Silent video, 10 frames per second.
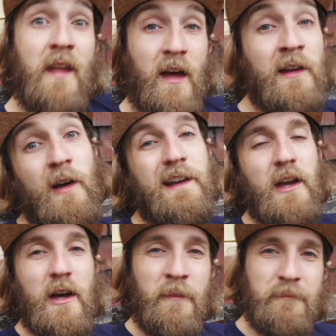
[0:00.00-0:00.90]
Unlike
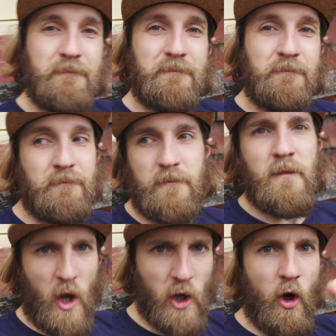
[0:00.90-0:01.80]
her,
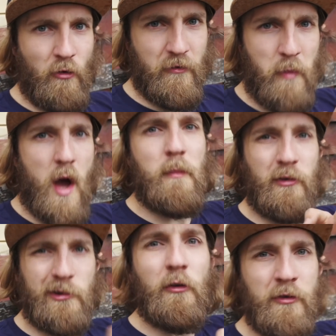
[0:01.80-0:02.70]
lots of
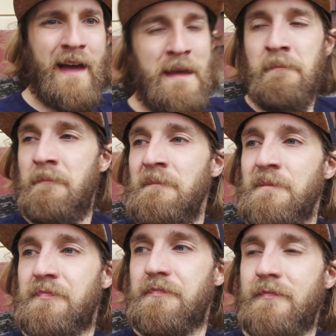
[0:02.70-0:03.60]
purpose, lots of aim.
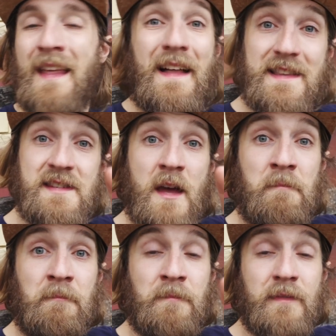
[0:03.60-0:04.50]
That's
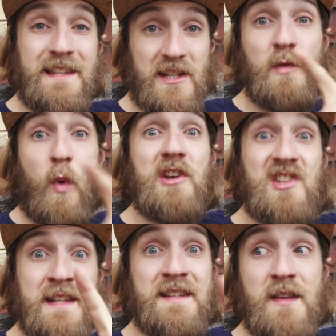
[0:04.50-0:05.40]
actually why
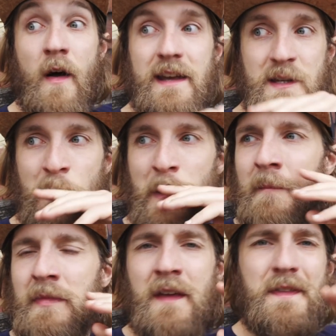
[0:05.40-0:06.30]
she's inside.
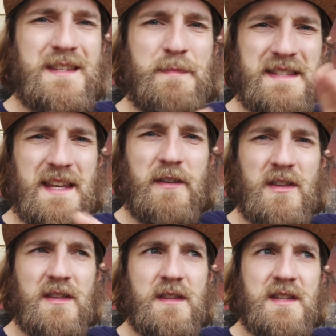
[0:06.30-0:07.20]
This
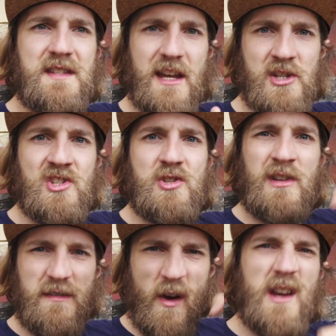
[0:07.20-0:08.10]
session's
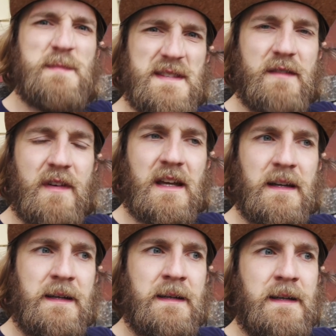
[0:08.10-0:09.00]
doing is specific.
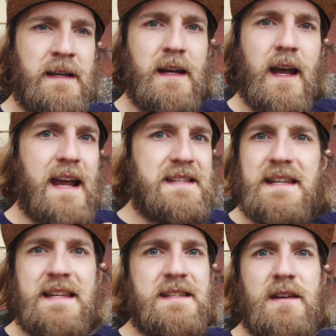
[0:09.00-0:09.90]
It's
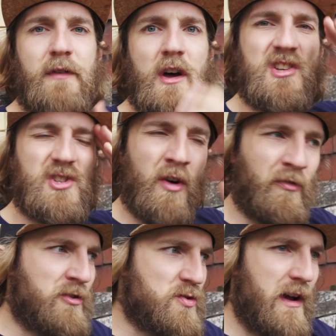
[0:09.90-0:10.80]
easier for her to just
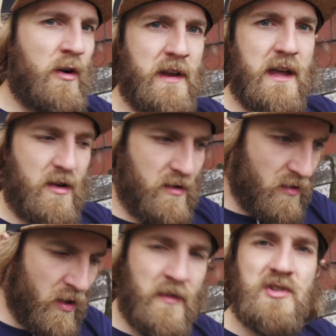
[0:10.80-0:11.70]
concentrate on it,
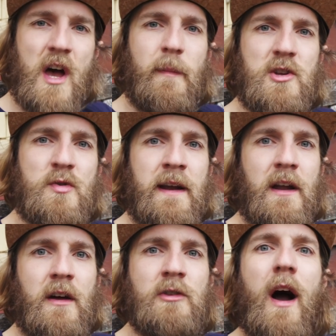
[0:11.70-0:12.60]
on the turbo
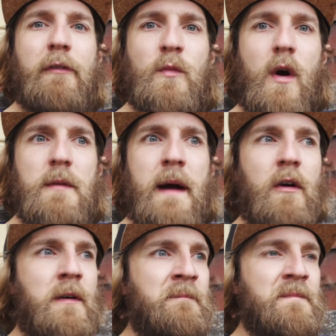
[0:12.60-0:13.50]
trainer, not having to worry
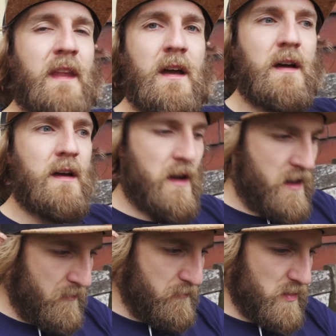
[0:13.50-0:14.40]
about
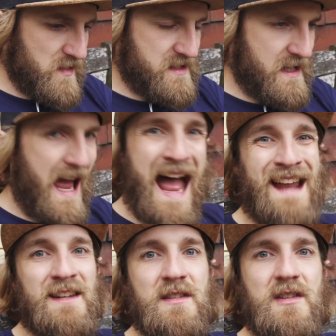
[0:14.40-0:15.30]
numbers
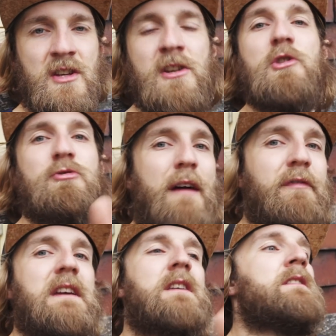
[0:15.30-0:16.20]
and
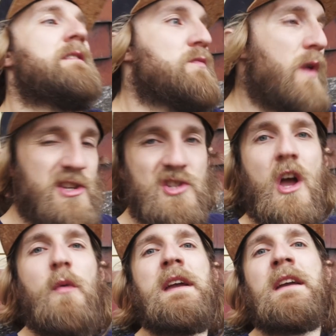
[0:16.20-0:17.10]
traffic and where she's
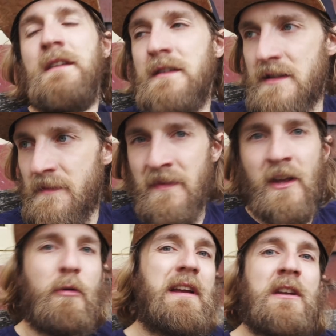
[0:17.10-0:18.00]
going and
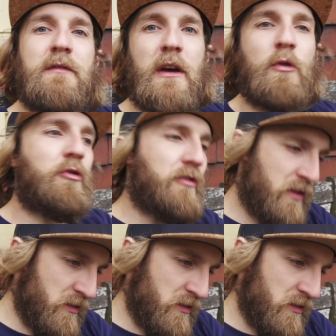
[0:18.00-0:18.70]
gradient of hills.